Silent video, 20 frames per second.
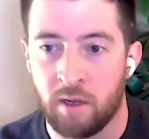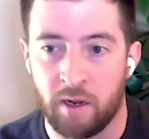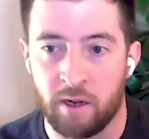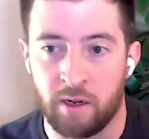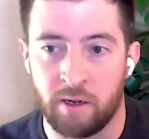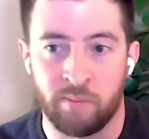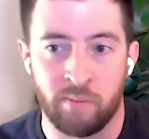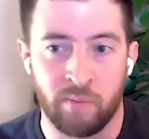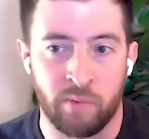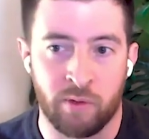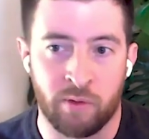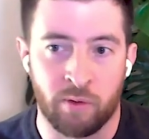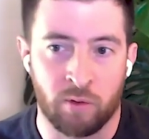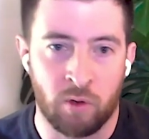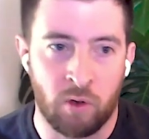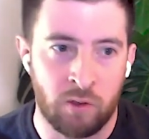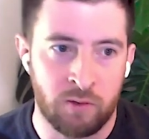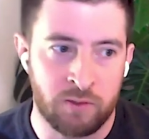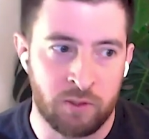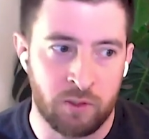Um, there
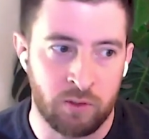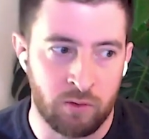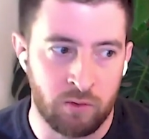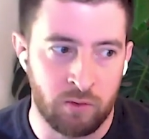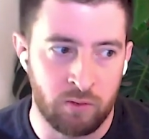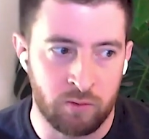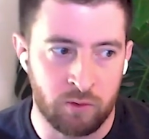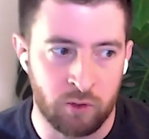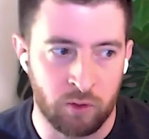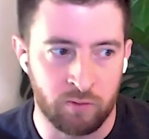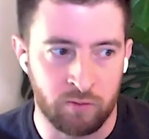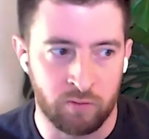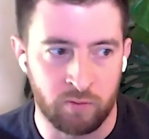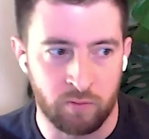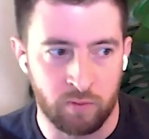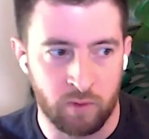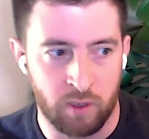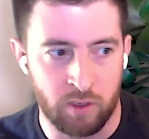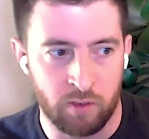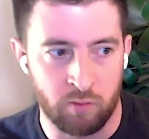are also sort
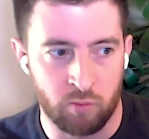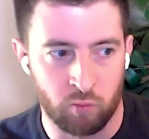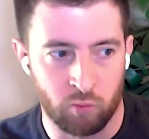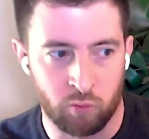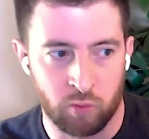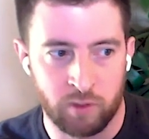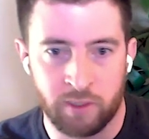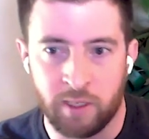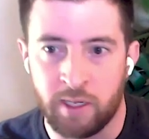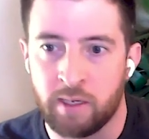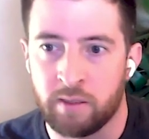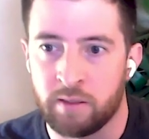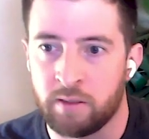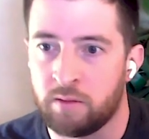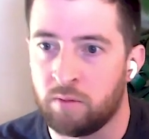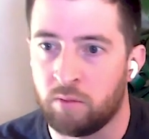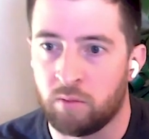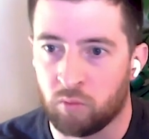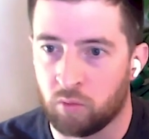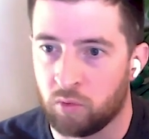of uh,
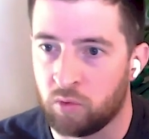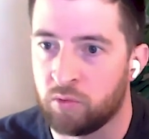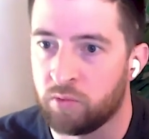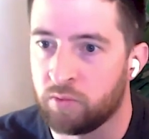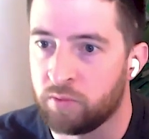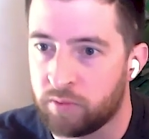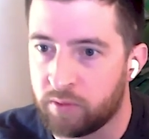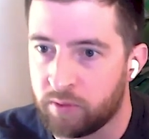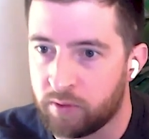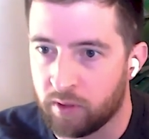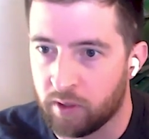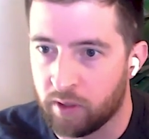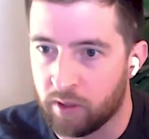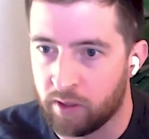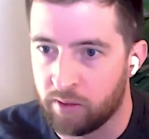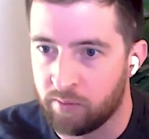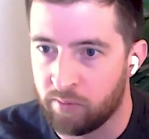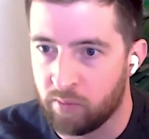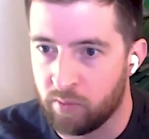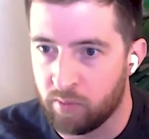related roles
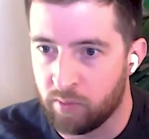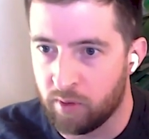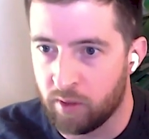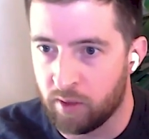um,